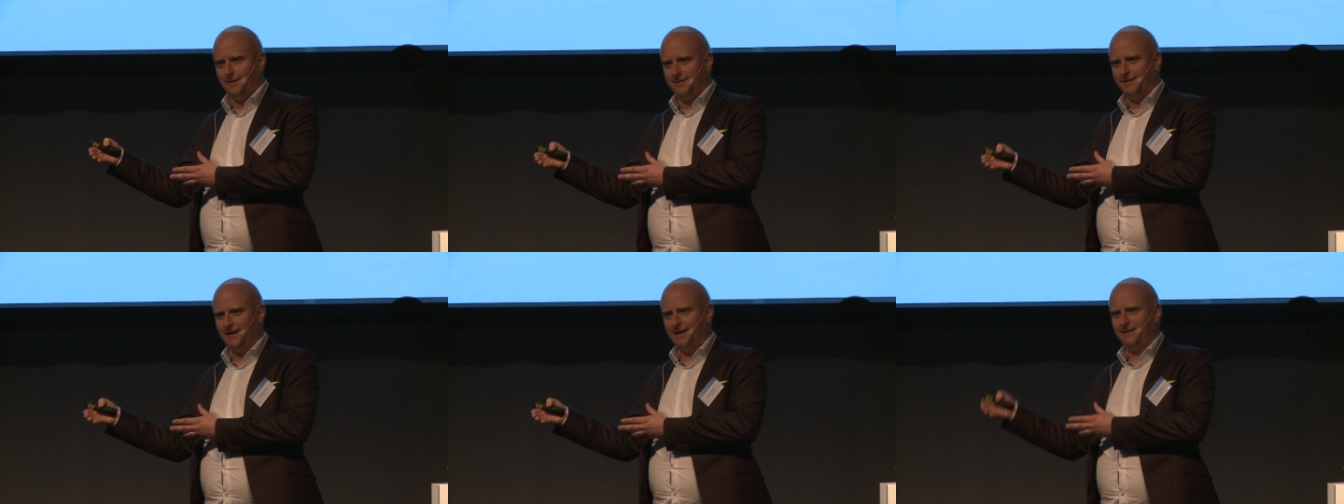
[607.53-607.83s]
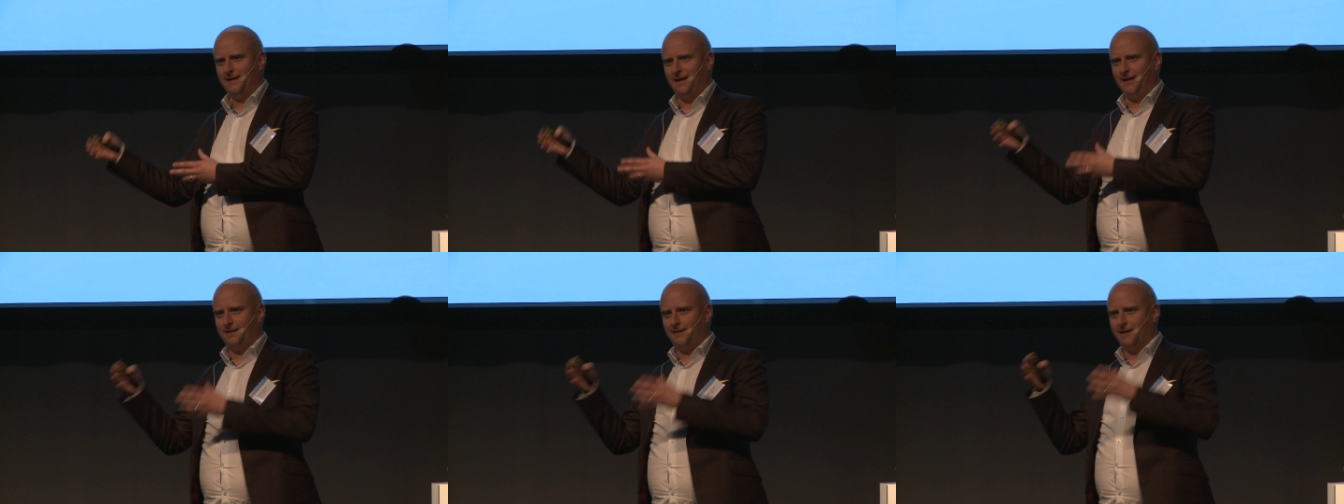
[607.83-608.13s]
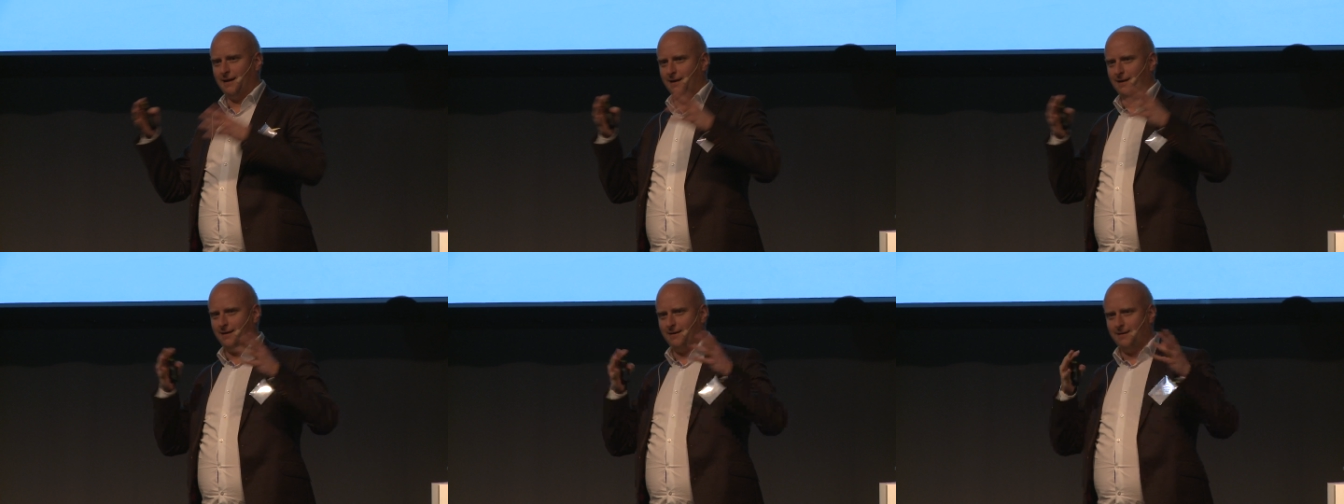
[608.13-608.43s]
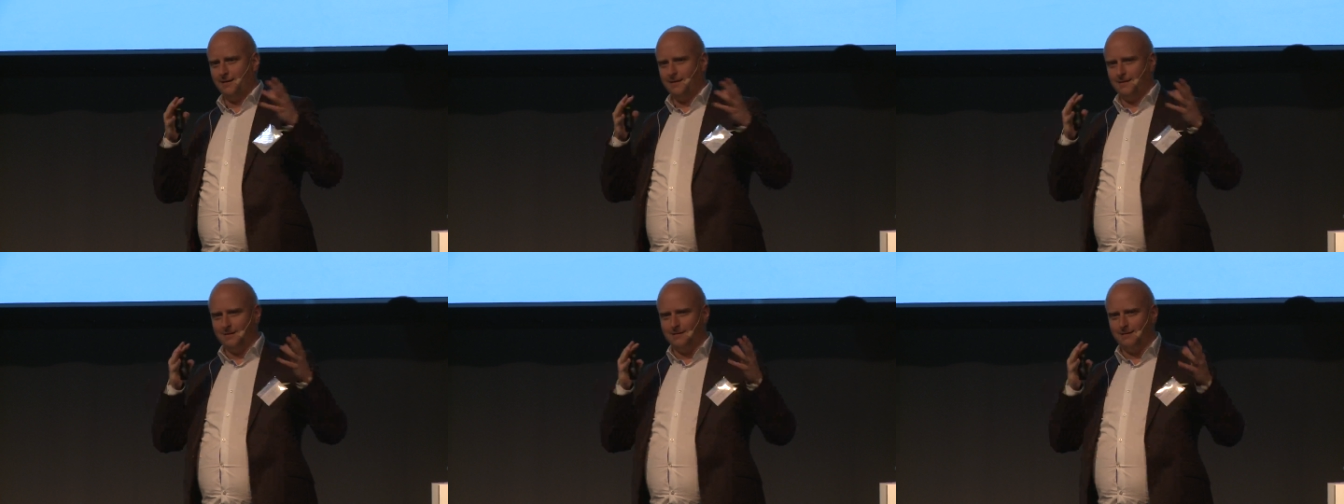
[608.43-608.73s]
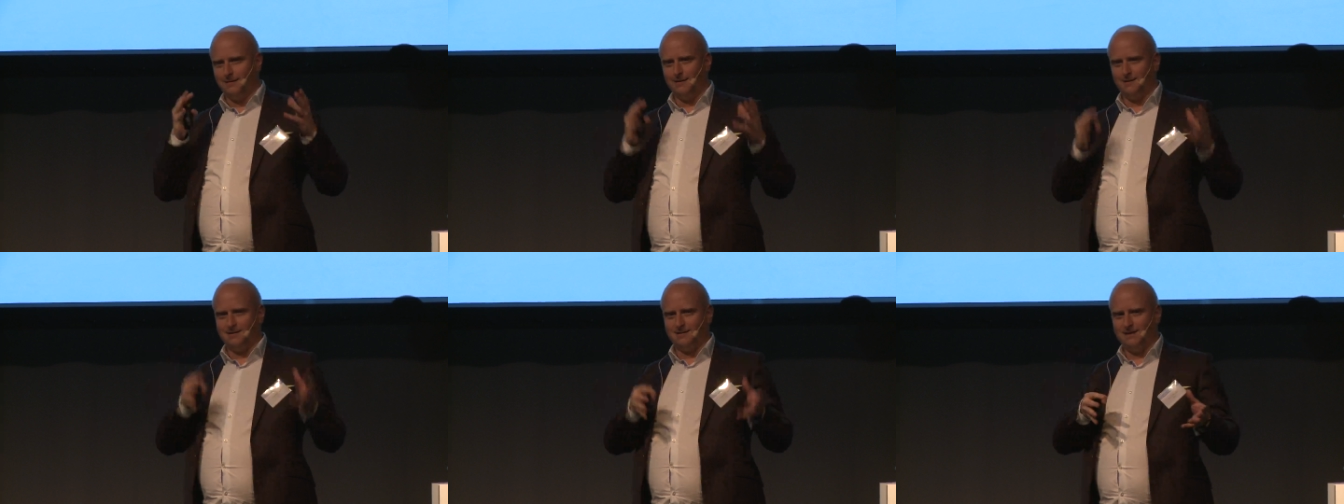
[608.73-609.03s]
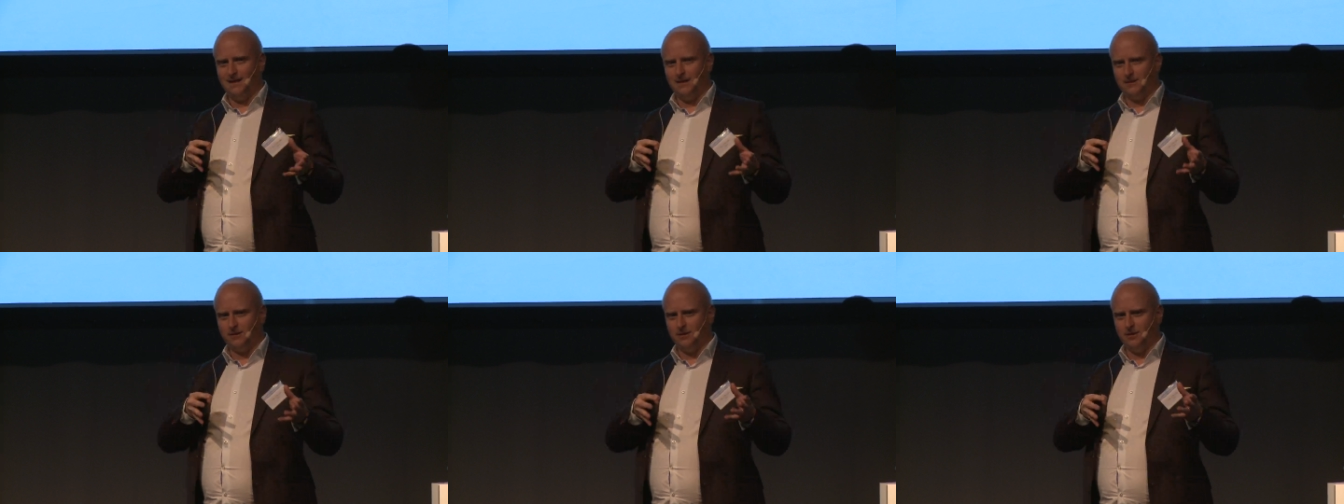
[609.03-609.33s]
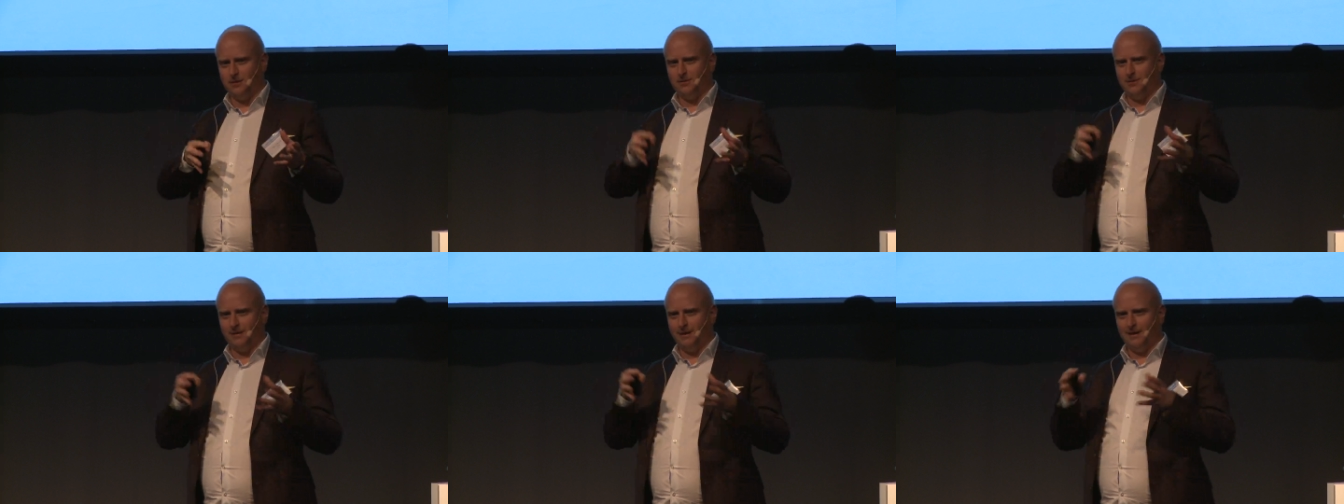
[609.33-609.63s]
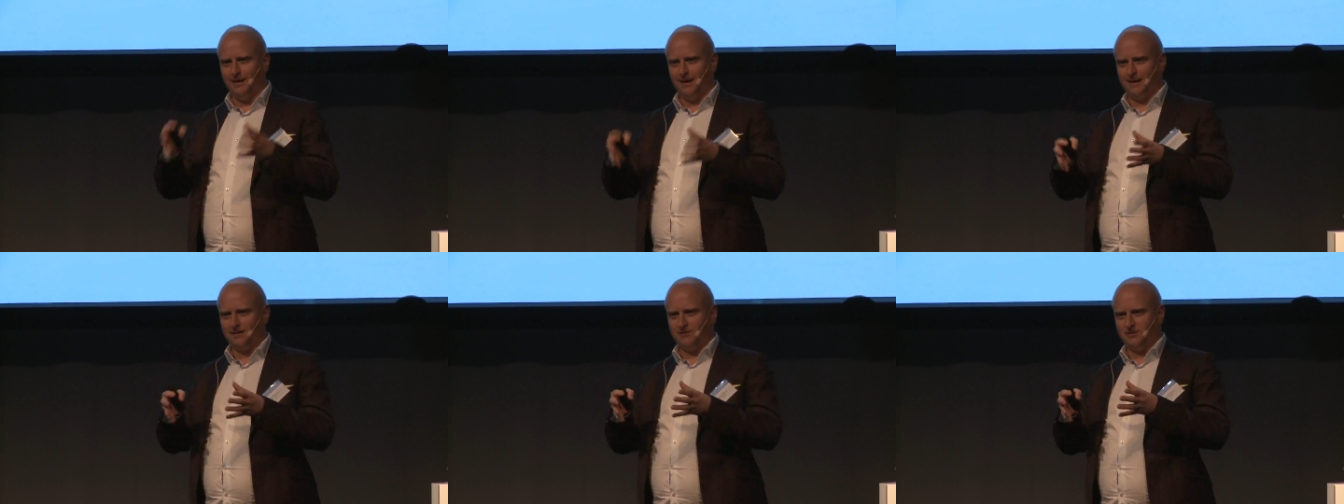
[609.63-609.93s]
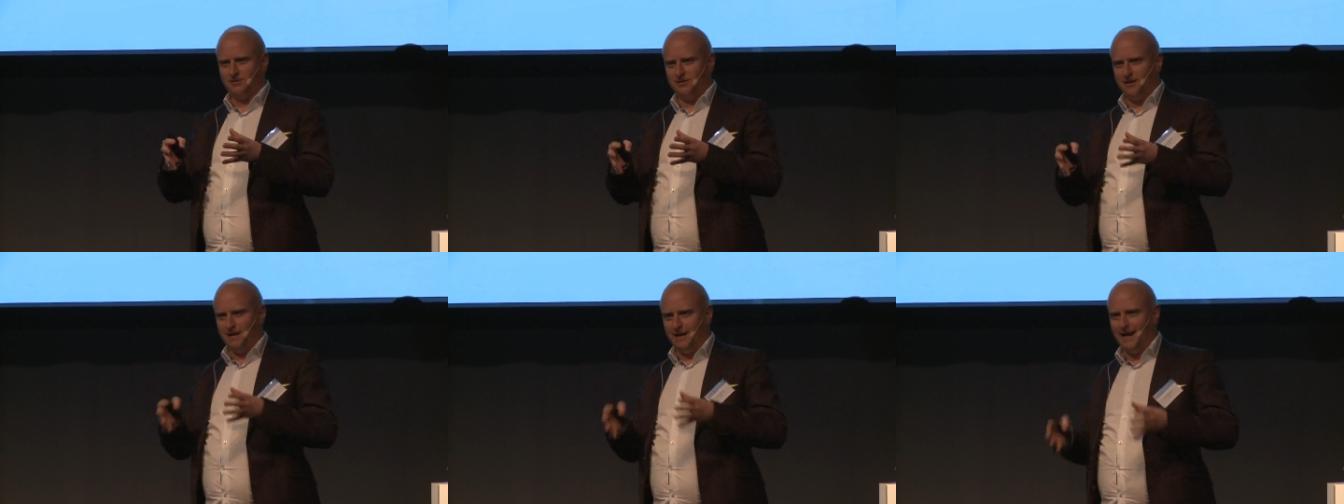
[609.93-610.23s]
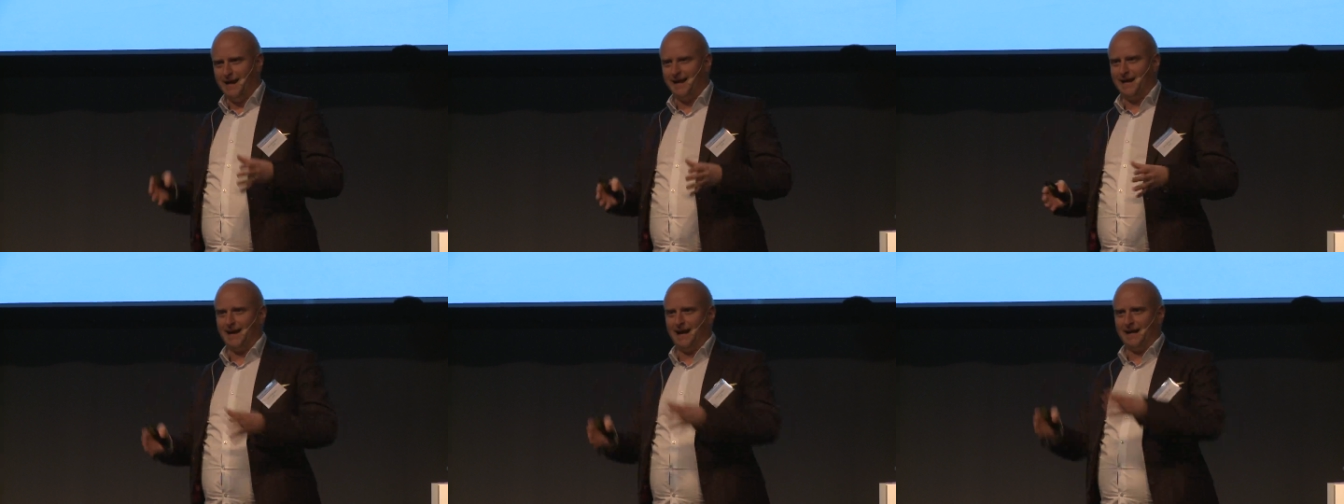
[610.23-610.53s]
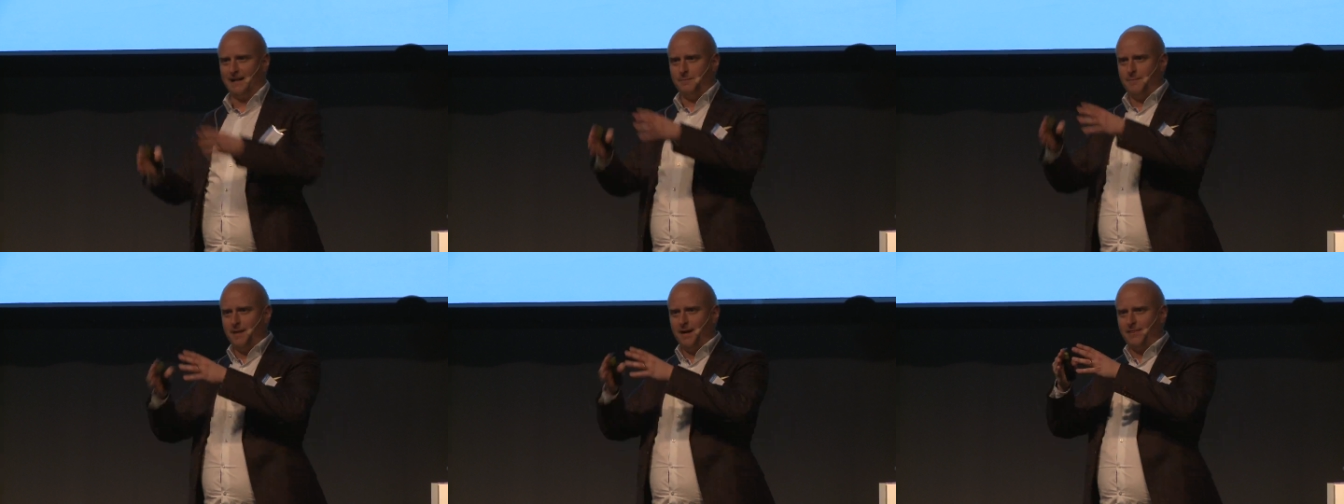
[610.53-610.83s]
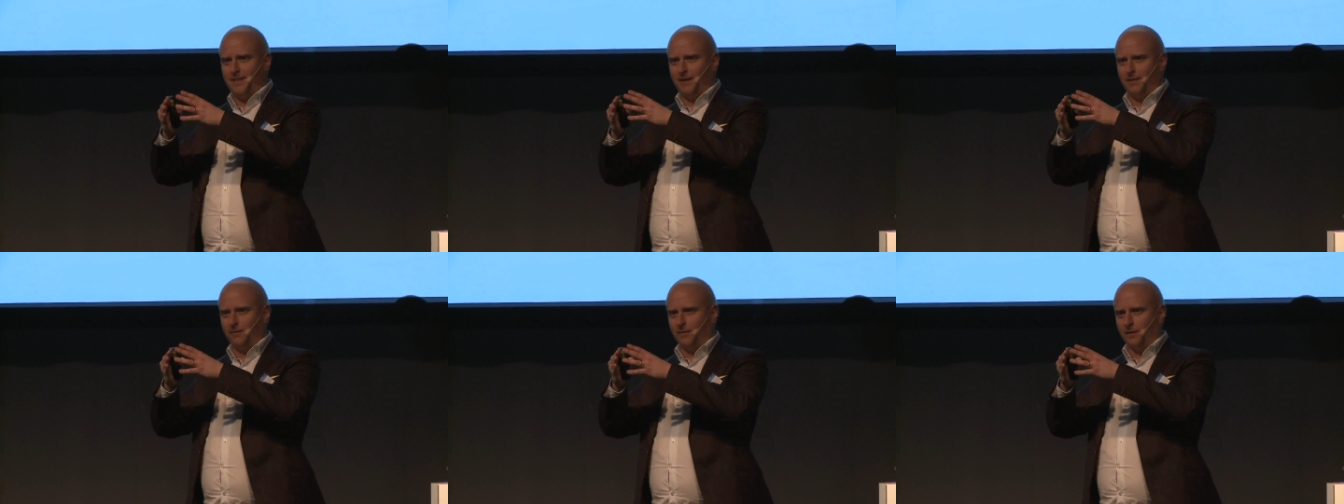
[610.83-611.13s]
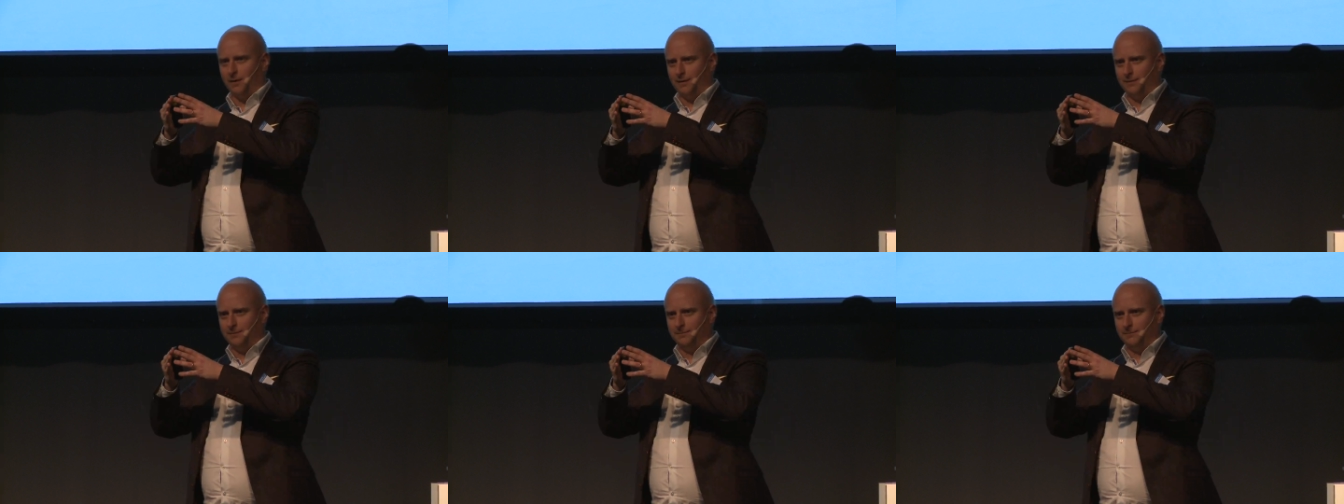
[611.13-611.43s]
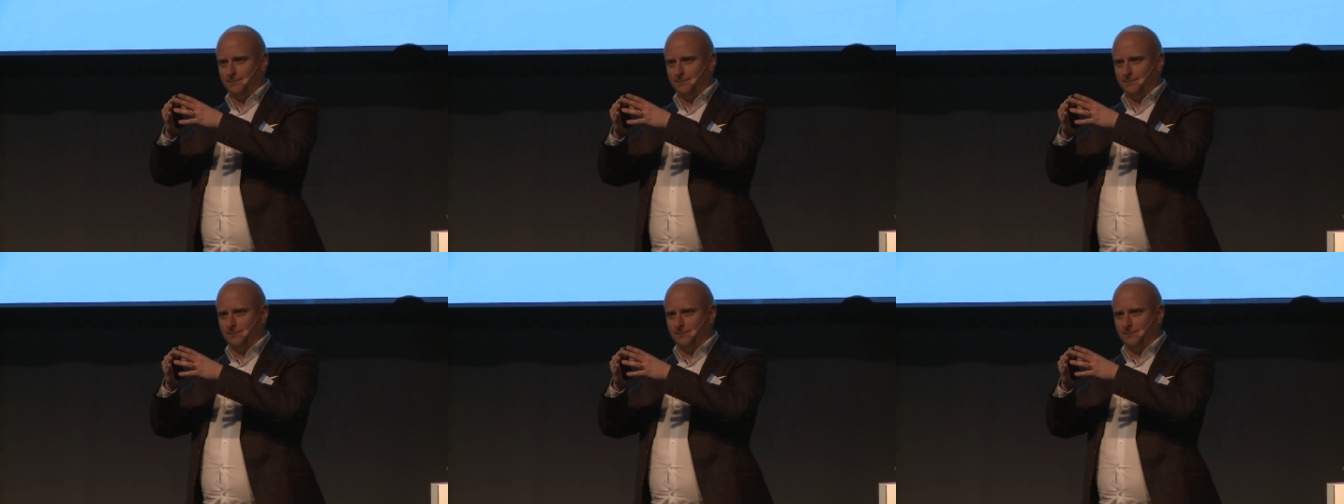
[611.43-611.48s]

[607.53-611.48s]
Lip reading: They take the CO2, the electricity, and get methanol.